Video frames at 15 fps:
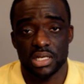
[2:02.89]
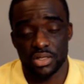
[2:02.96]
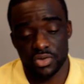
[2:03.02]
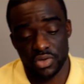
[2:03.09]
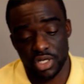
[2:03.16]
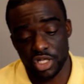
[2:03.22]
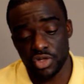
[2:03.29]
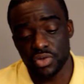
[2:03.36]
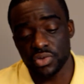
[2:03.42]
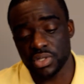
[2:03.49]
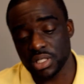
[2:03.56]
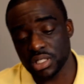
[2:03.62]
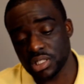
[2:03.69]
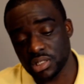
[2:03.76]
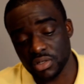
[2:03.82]
you can use
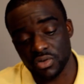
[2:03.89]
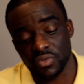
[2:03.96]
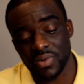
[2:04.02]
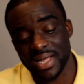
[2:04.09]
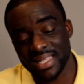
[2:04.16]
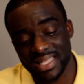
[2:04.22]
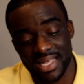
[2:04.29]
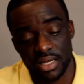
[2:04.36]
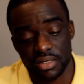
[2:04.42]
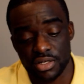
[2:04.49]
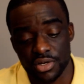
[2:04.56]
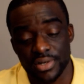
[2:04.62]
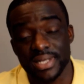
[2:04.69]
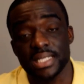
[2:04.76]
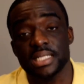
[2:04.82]
it to write down
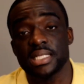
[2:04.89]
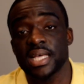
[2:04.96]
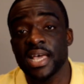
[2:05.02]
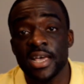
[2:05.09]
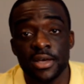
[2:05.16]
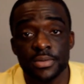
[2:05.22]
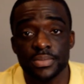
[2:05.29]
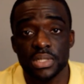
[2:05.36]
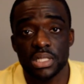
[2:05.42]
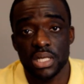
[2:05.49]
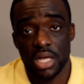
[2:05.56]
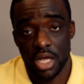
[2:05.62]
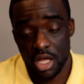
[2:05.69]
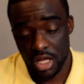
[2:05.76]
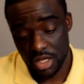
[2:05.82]
your exams,
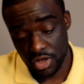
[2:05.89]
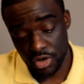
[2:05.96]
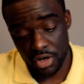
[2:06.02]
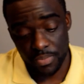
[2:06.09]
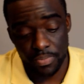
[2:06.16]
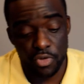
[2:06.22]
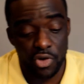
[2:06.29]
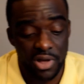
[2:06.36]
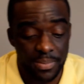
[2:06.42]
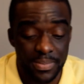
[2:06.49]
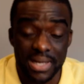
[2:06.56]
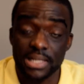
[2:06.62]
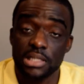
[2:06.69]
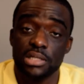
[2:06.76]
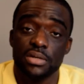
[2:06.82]
your
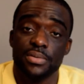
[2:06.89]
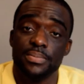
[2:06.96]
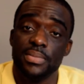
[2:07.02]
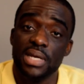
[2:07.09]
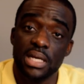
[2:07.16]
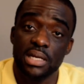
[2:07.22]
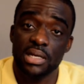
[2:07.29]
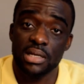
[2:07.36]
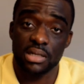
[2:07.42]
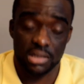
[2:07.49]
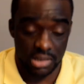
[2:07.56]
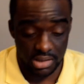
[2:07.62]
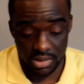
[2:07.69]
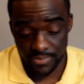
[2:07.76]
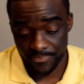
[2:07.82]
appointments, your
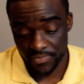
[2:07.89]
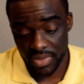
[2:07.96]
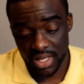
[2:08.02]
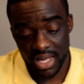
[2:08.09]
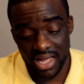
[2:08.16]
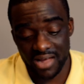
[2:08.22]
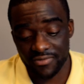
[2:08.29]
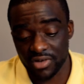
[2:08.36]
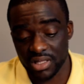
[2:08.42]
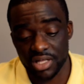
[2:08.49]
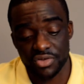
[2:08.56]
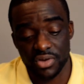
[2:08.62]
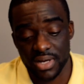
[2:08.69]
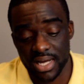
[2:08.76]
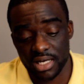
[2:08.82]
meetings, everything
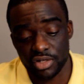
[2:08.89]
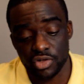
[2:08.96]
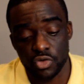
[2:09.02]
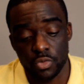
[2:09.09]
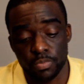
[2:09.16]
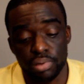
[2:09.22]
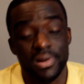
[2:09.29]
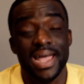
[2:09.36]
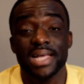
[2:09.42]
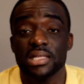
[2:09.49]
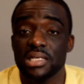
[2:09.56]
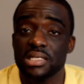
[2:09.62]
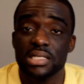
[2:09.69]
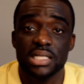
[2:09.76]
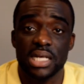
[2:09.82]
you got to do,
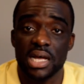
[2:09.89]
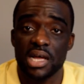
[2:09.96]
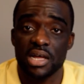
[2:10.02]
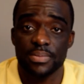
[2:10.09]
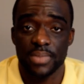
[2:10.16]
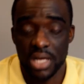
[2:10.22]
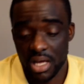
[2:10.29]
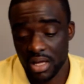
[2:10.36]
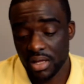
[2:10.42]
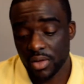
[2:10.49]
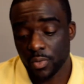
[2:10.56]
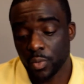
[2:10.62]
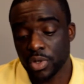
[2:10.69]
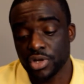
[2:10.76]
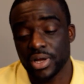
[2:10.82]
practice time.
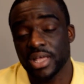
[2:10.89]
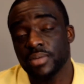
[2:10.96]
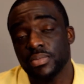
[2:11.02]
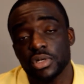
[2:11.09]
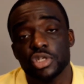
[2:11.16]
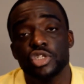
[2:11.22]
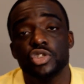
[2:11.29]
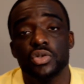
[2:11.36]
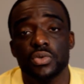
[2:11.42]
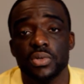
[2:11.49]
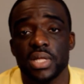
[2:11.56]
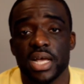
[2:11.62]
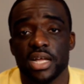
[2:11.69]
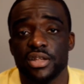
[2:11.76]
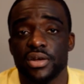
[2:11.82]
When you're able to do
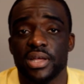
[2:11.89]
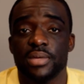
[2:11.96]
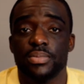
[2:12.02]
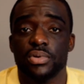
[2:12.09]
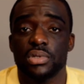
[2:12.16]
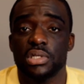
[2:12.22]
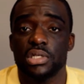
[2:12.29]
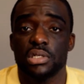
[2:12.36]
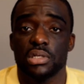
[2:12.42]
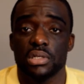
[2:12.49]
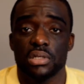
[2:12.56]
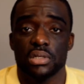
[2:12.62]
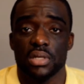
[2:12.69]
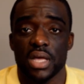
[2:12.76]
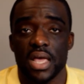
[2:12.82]
that, you're able
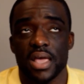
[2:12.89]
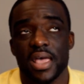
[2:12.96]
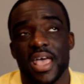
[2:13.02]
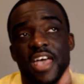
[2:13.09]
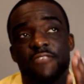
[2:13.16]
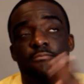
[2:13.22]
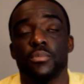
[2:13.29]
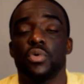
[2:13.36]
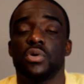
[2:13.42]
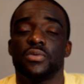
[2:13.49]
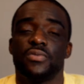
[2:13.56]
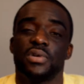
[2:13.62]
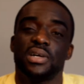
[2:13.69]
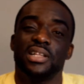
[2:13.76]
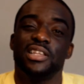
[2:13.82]
to have more of
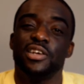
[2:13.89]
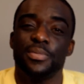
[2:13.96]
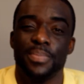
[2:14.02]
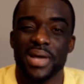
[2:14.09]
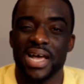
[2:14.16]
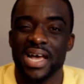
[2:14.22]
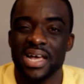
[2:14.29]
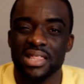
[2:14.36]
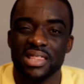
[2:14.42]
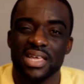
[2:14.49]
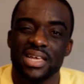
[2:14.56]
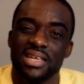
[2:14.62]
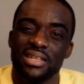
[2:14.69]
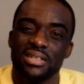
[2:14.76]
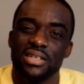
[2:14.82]
a clear path
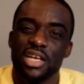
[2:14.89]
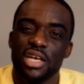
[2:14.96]
and